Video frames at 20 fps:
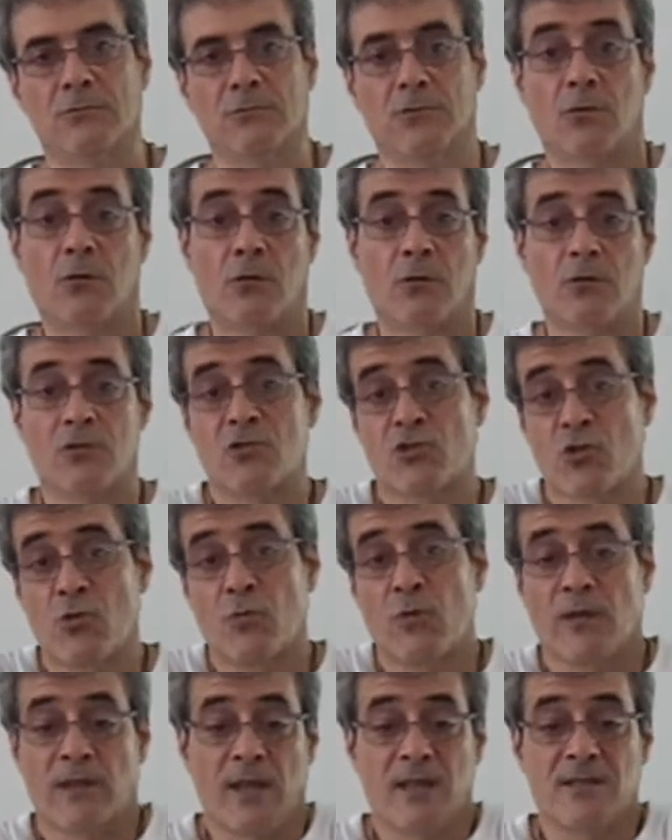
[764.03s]
Or
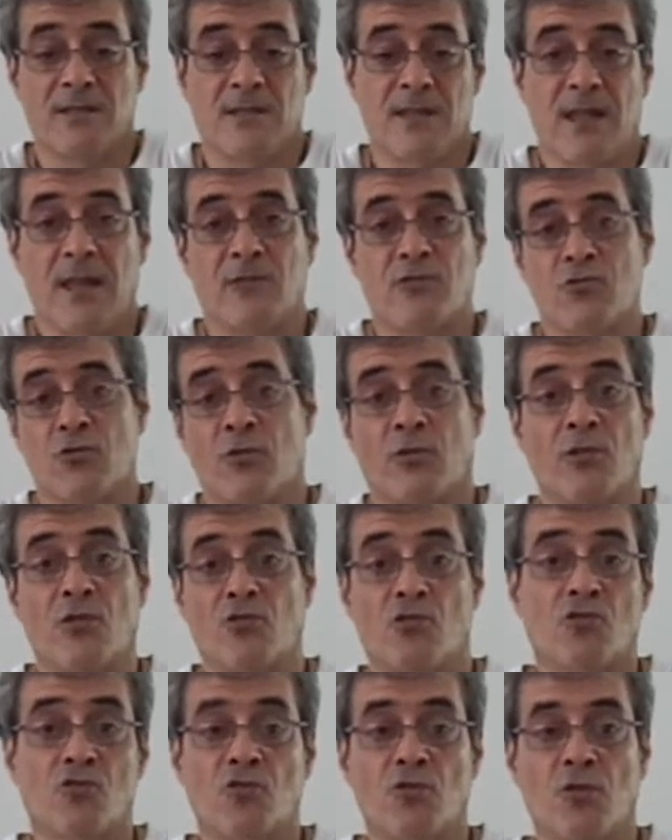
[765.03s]
someone that's dead turn
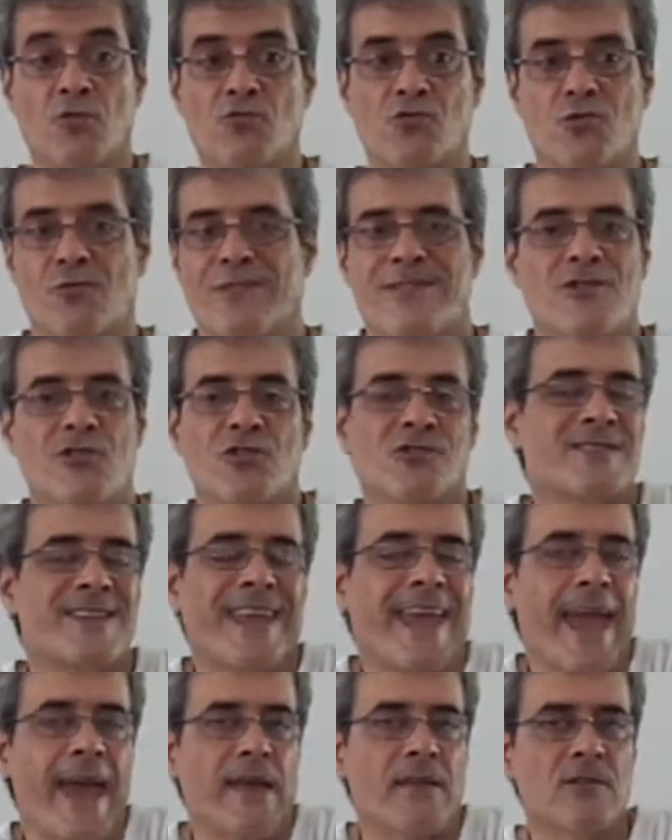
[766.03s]
into stone, so he just
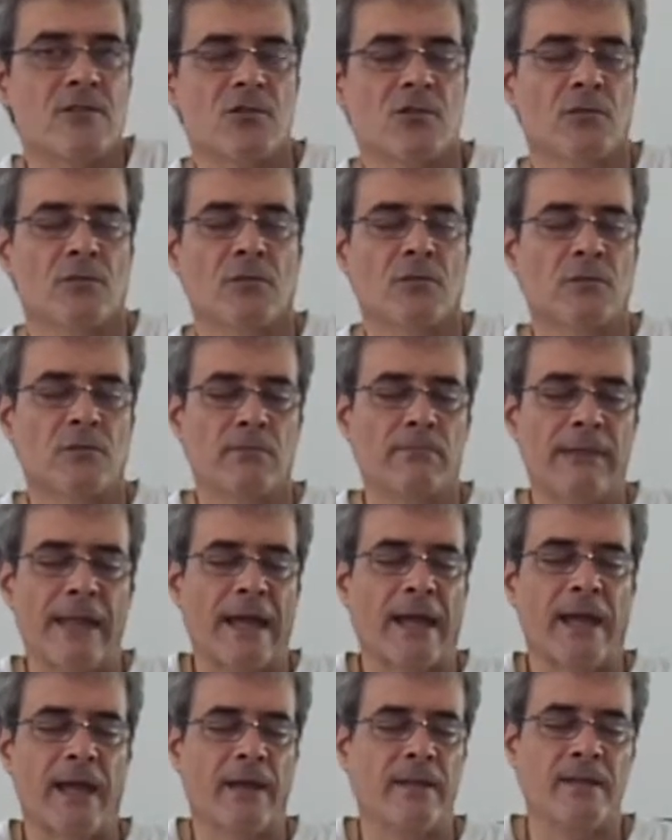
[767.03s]
can't. So
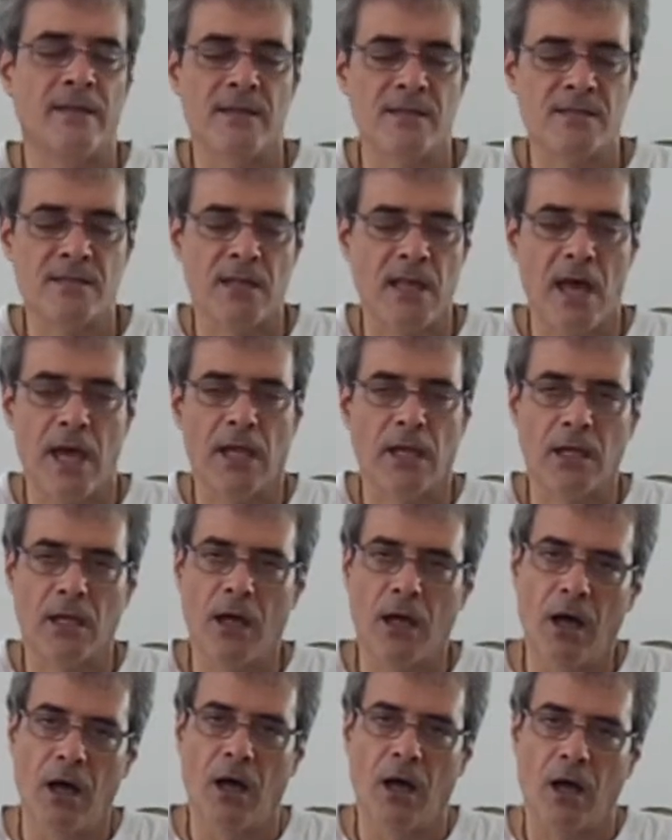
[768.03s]
Black Hand is like,
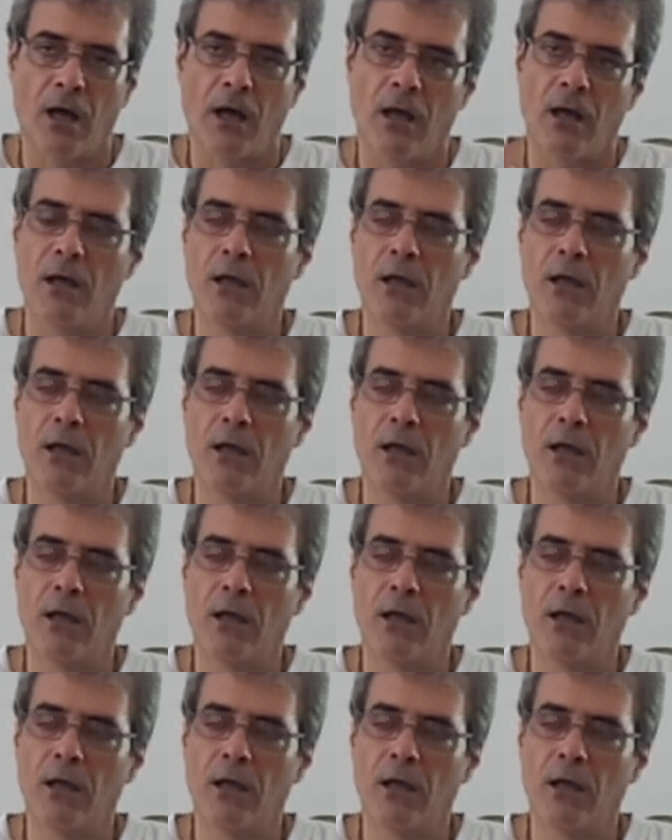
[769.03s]
ugh.